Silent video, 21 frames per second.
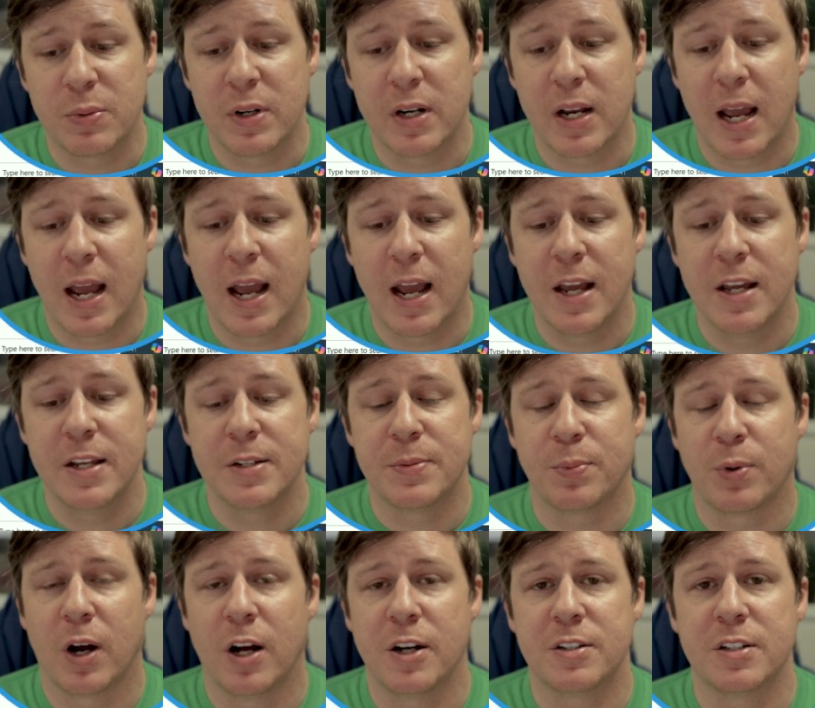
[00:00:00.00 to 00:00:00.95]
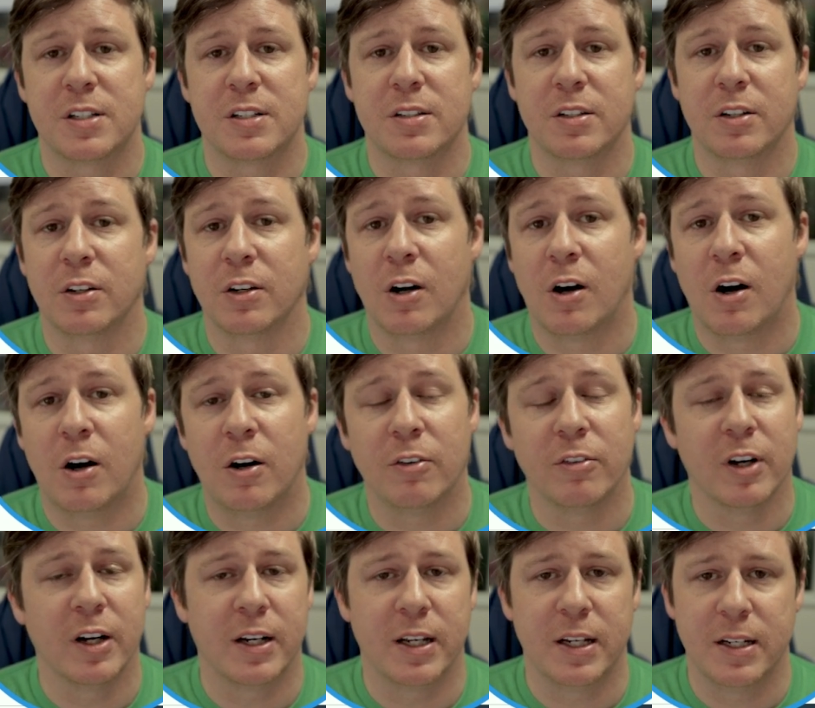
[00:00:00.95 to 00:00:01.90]
one has projects that are
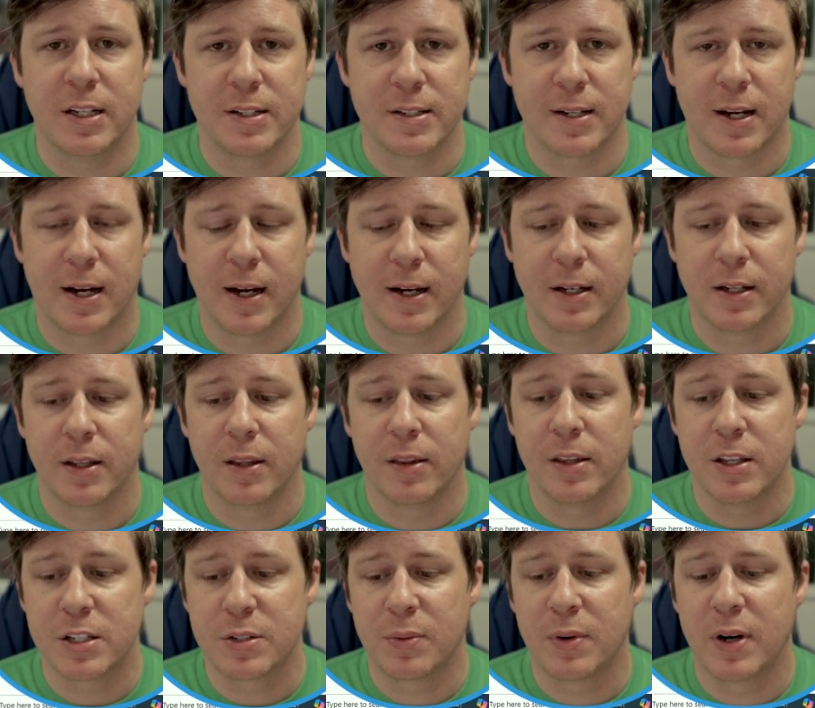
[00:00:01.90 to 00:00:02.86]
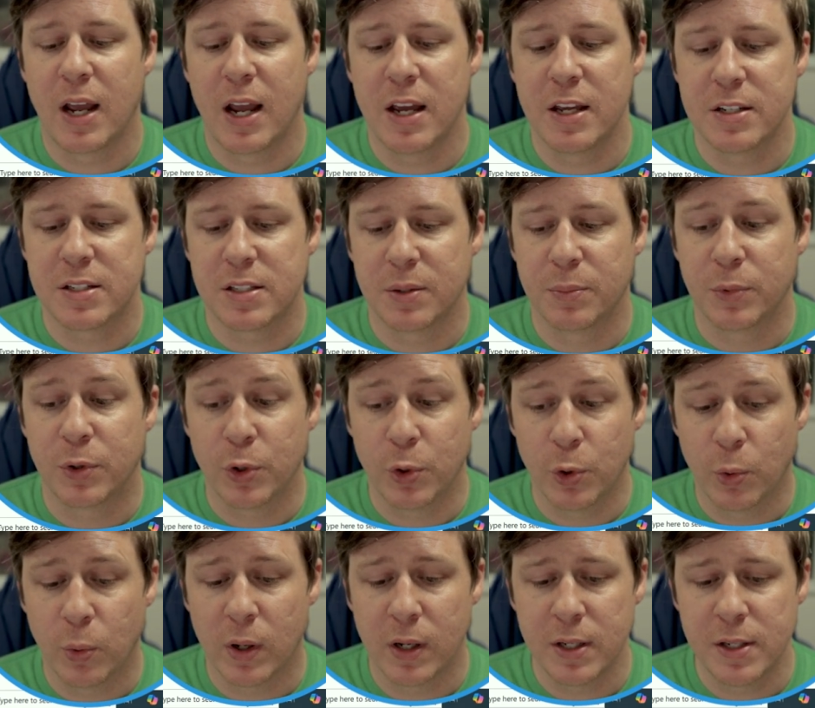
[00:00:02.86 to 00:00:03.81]
already designed. This one has some
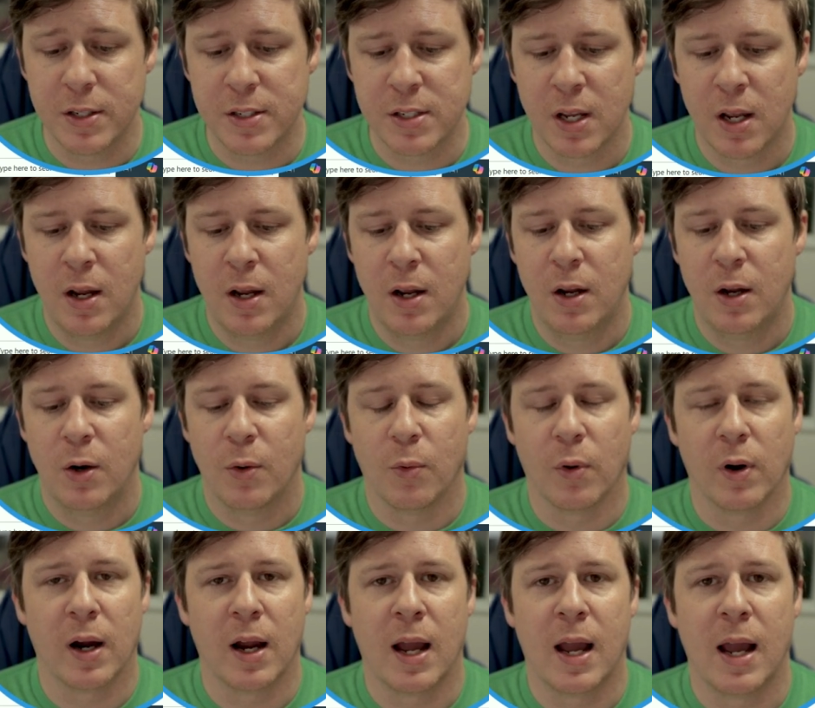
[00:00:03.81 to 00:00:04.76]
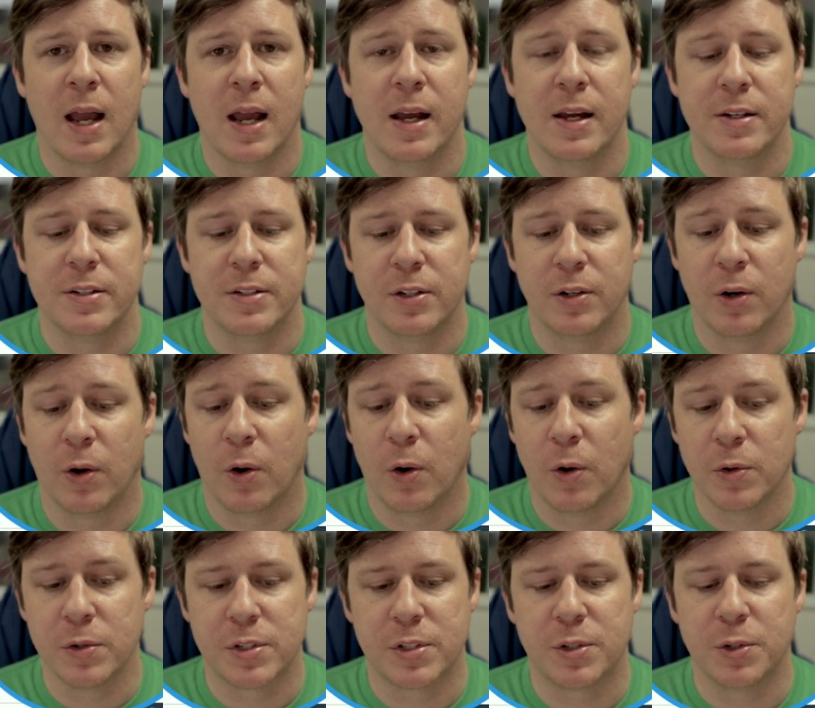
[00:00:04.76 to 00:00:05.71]
cool ones where it has,
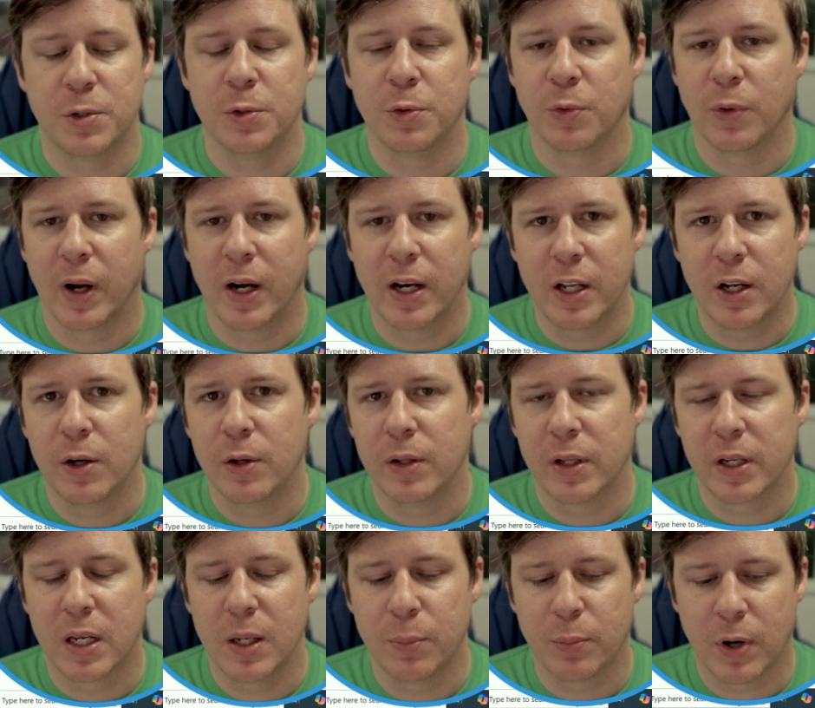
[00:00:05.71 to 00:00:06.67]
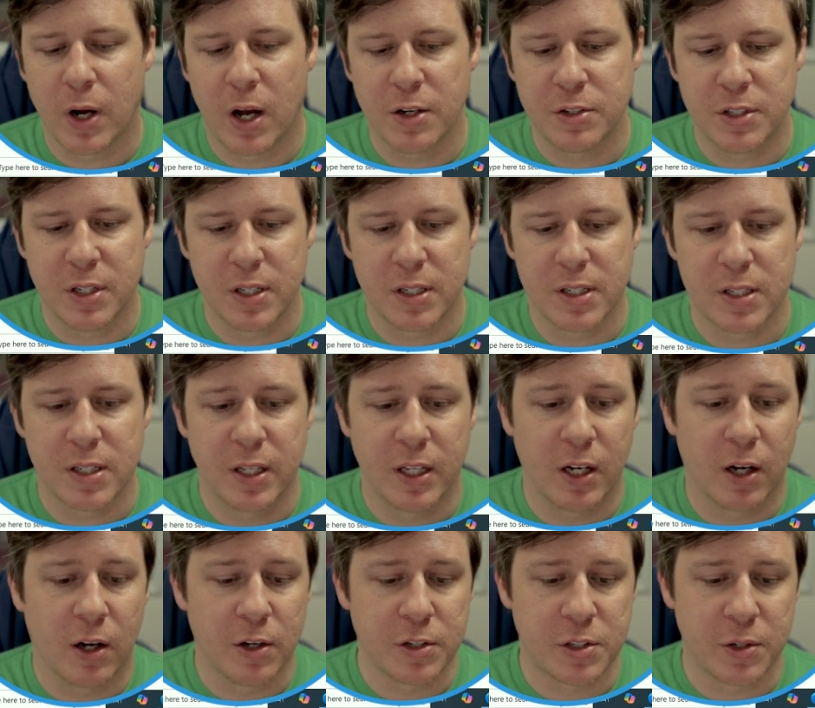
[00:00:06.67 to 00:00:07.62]
old school radio looking projects.
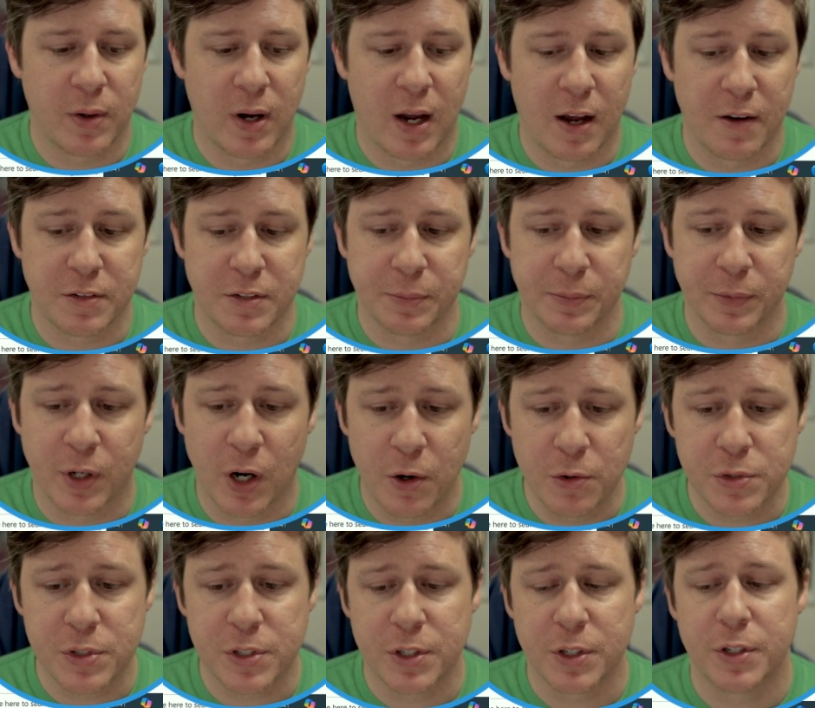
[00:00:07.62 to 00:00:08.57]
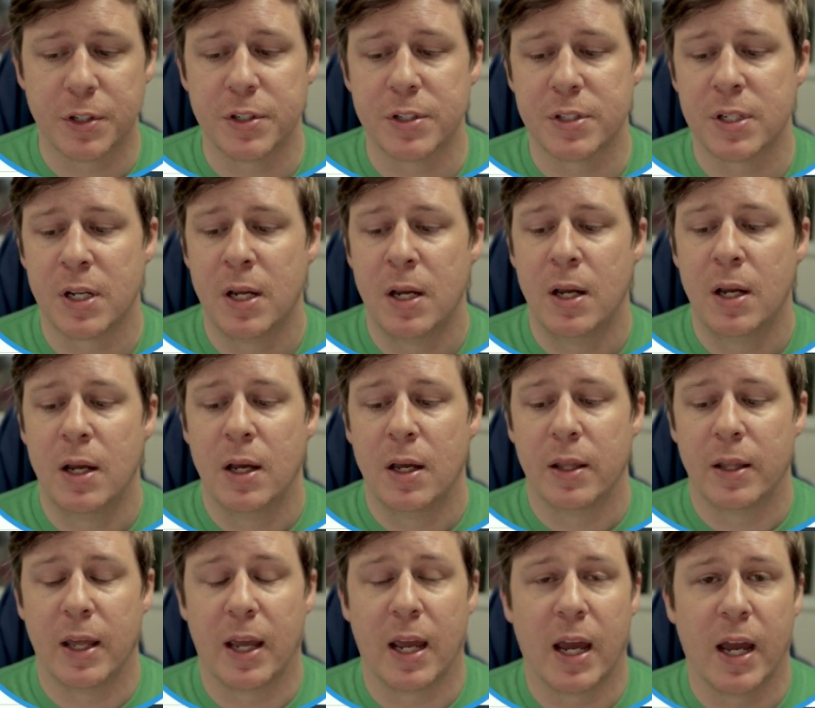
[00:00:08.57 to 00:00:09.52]
They also have some coasters.
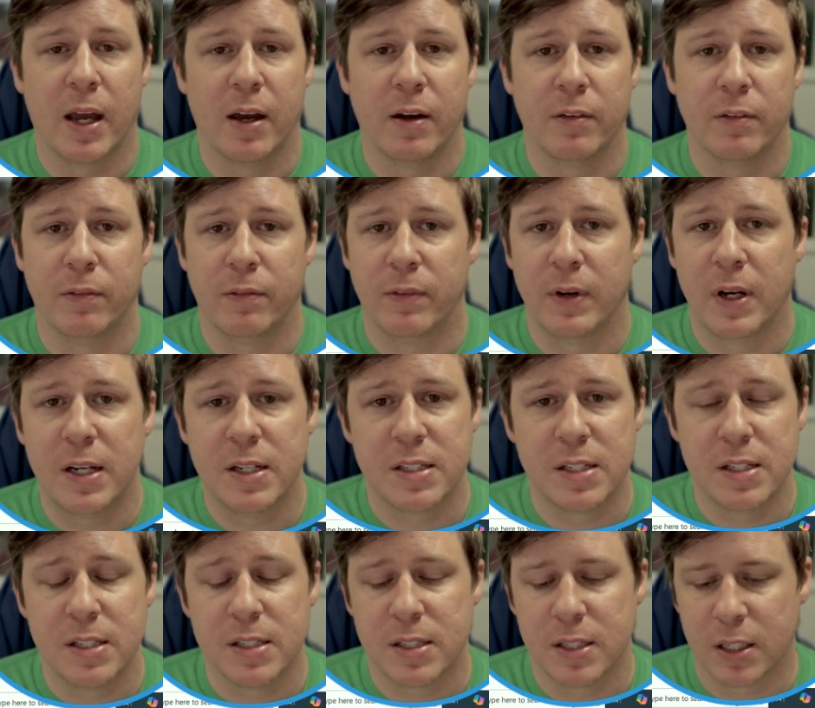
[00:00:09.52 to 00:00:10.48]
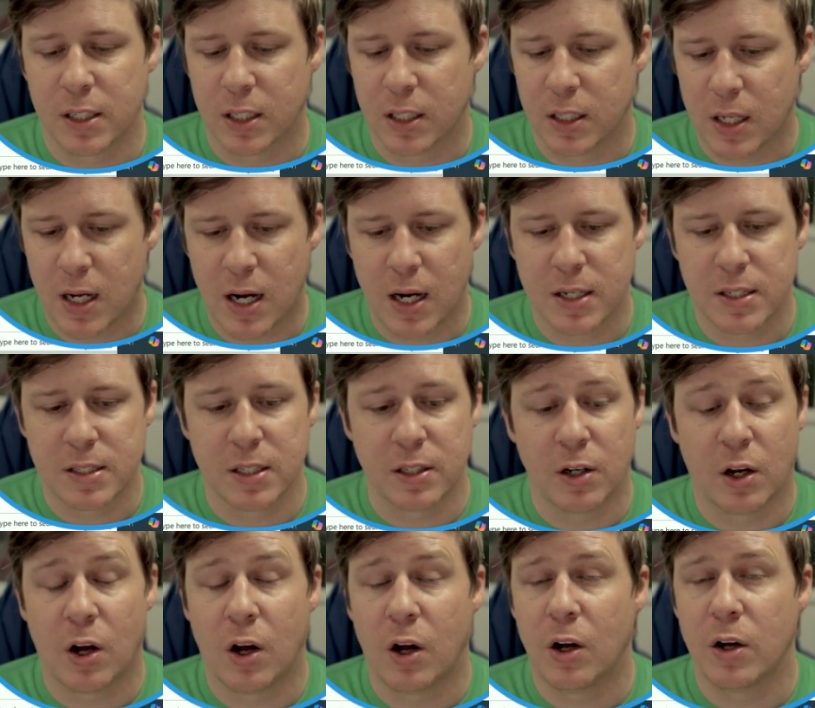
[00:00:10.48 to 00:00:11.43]
They have vases and clocks
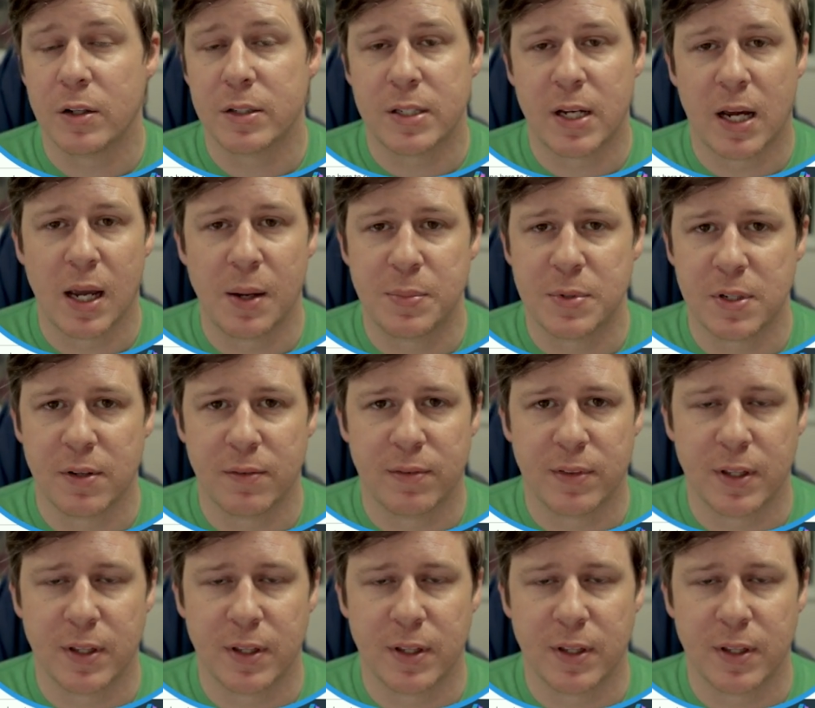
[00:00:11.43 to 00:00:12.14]
and all types of